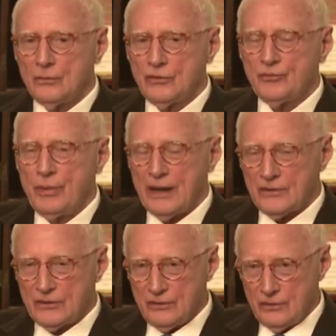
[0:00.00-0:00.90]

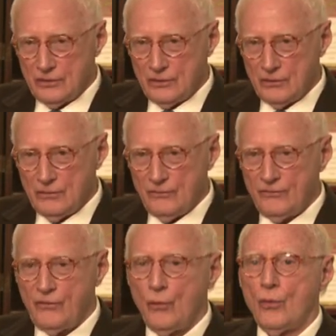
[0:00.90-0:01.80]
respect
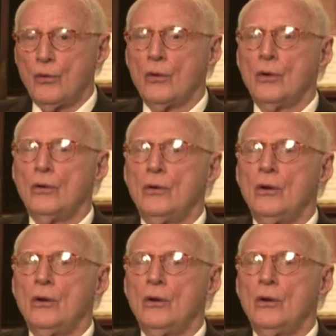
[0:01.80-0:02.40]
for